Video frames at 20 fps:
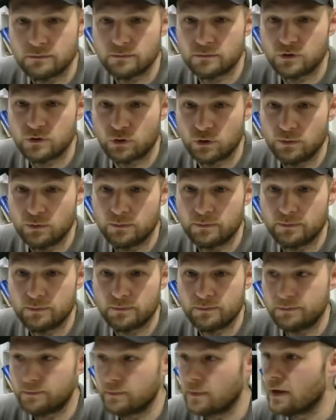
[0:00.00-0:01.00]
True?
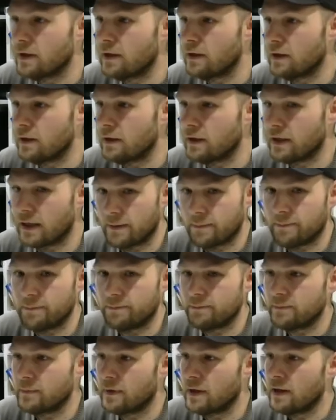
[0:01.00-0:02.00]
Yeah.
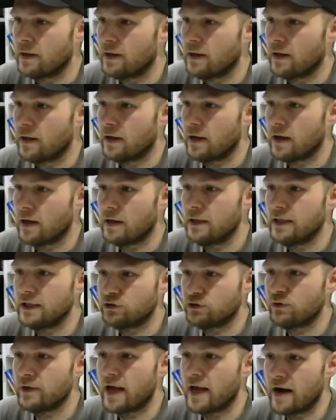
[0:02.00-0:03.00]

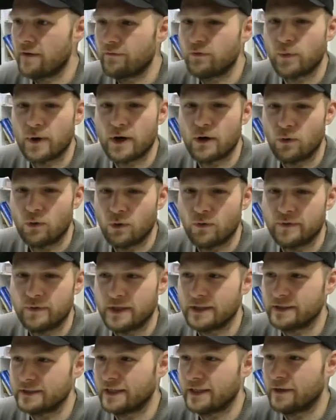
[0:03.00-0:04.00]
Literally everywhere all over
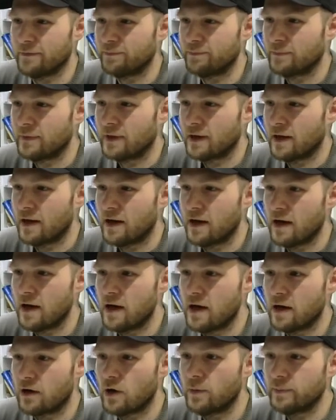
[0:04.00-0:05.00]
the internet.
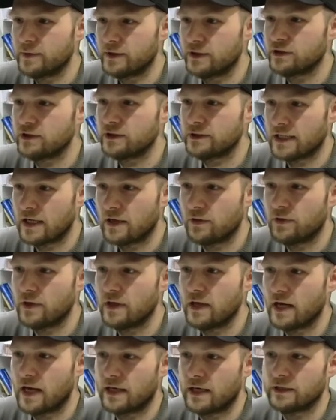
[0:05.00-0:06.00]
Competition is
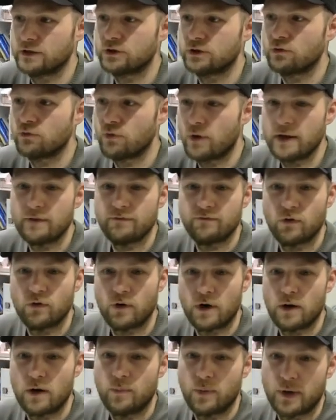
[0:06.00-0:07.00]
healthy and it's great
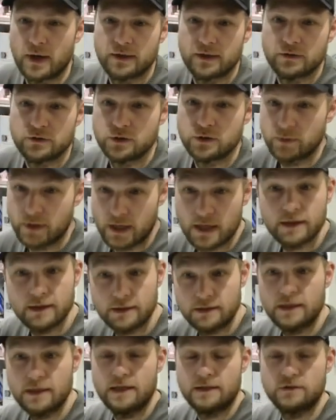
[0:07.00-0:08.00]
for our brand. So yeah,
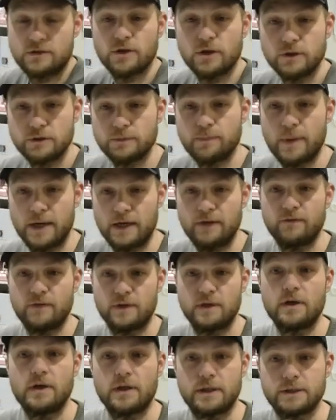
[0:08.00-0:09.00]
it does
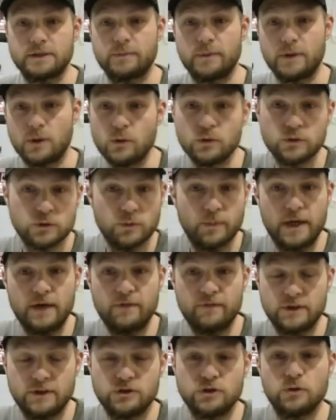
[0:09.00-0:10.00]
benefit us, but it also
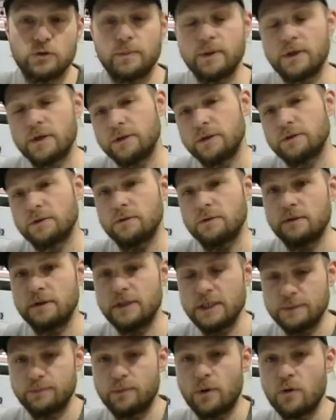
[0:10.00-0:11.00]
benefits you, because
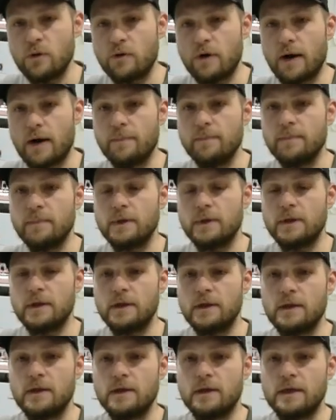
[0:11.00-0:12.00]
this program
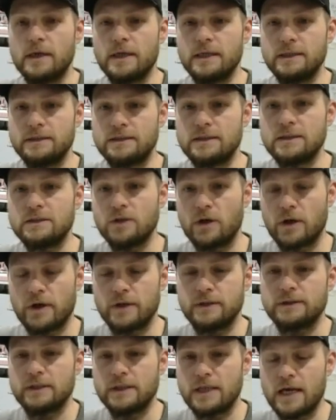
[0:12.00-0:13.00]
is
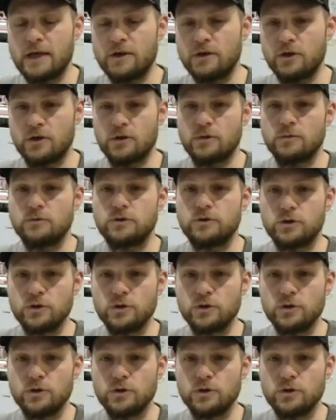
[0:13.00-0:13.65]
designed to get you